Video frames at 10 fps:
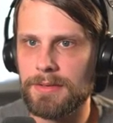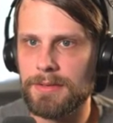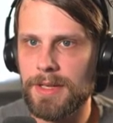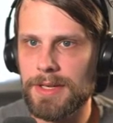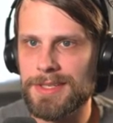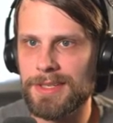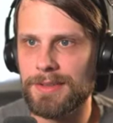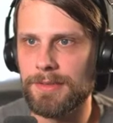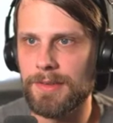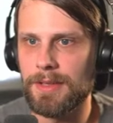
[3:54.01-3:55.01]
Nashi
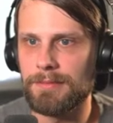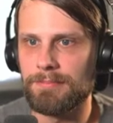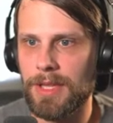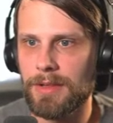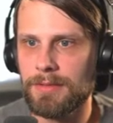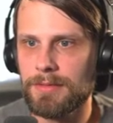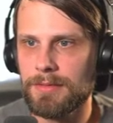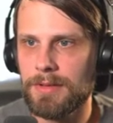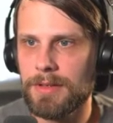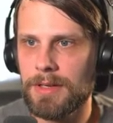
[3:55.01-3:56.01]
is like meh.
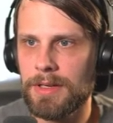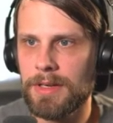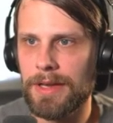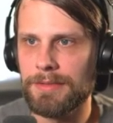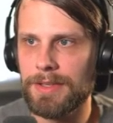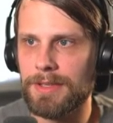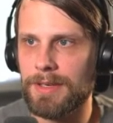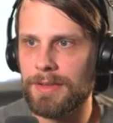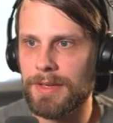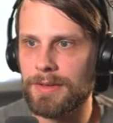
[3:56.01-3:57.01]
I feel like
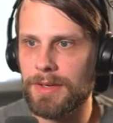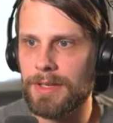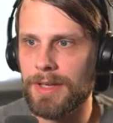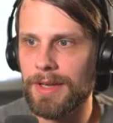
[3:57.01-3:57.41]
not that great.